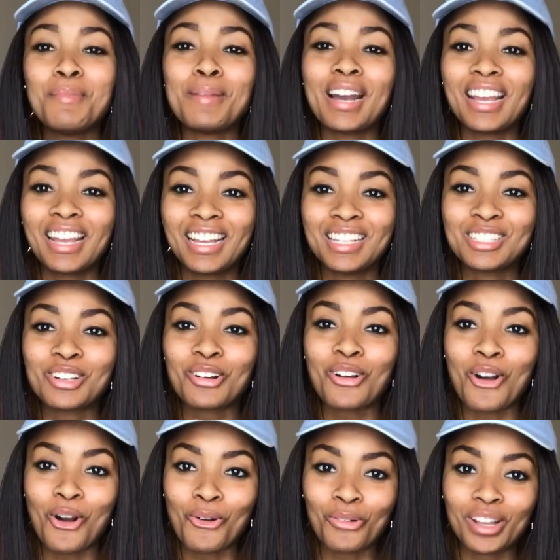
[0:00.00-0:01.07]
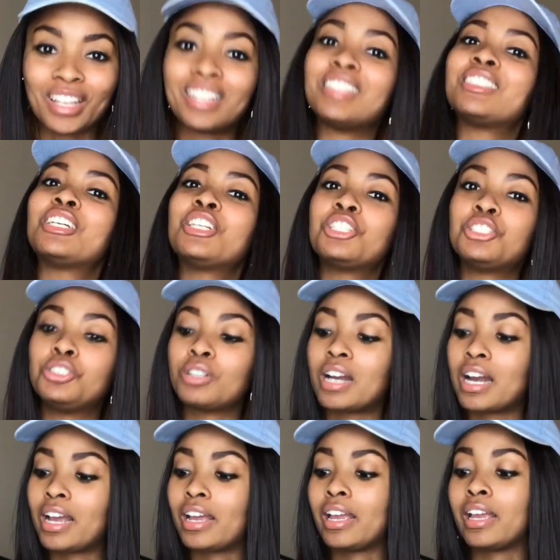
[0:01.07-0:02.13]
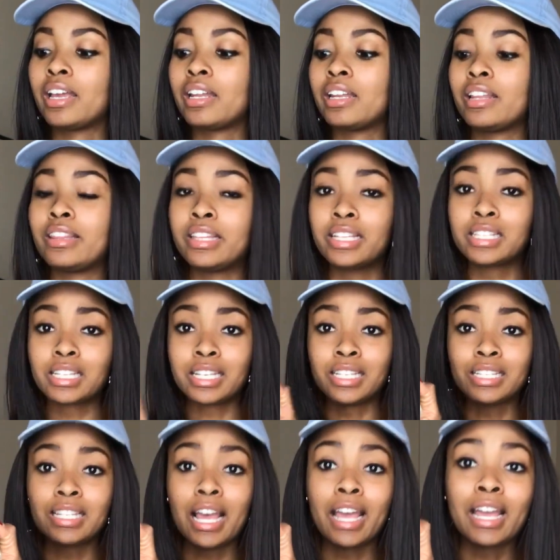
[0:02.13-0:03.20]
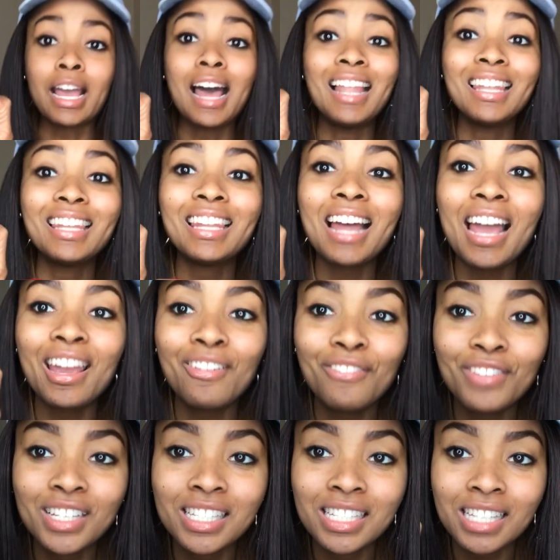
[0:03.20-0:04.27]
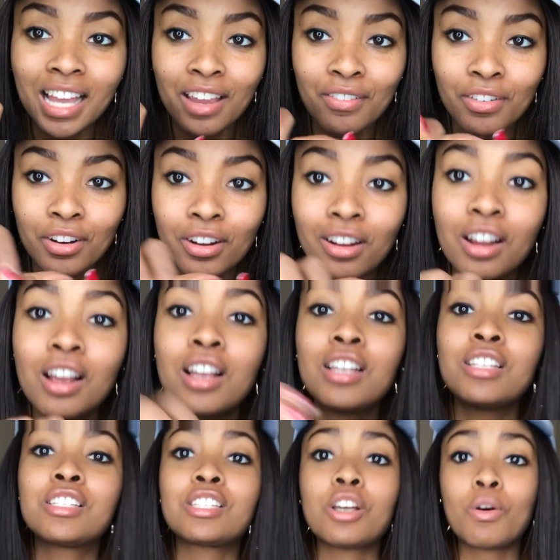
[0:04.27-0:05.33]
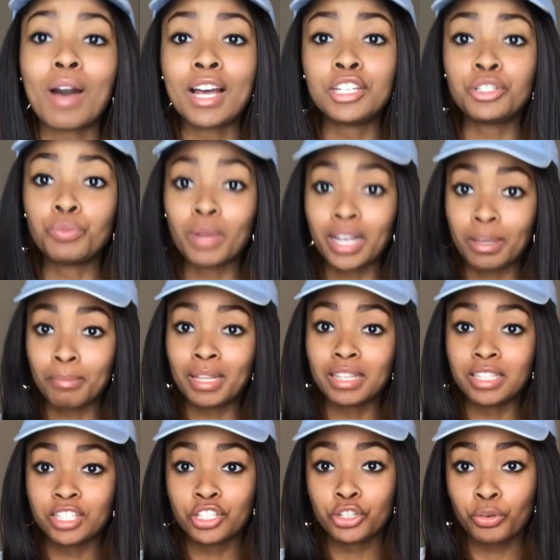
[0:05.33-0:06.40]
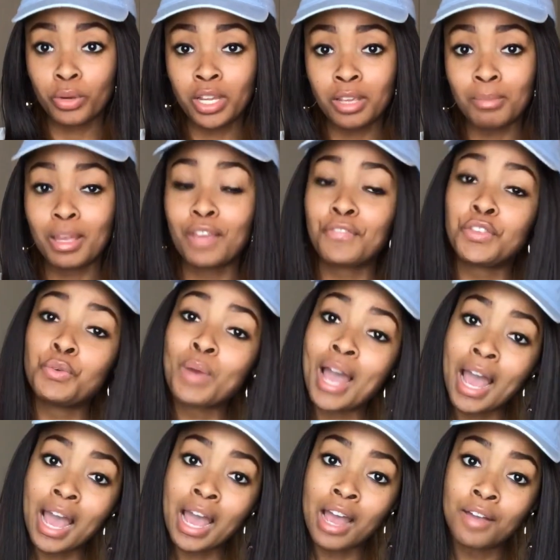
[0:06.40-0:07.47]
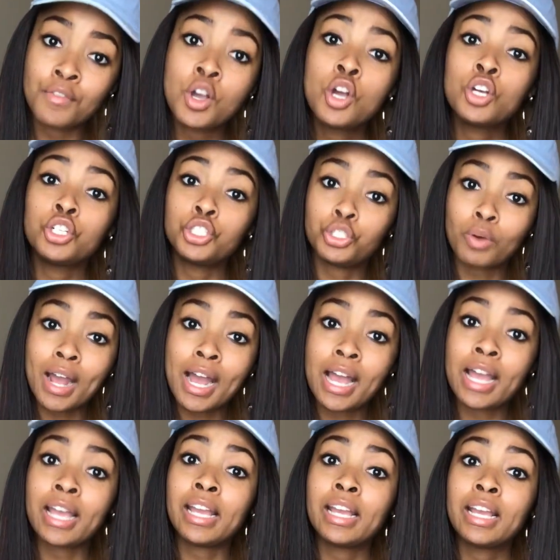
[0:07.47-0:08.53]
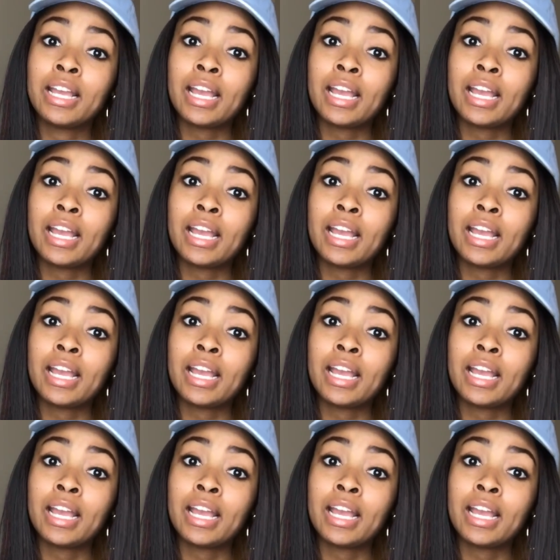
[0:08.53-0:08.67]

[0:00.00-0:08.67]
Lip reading: my hands are always dry, and this is a lifesaver. So I do recommend this cream if you have dry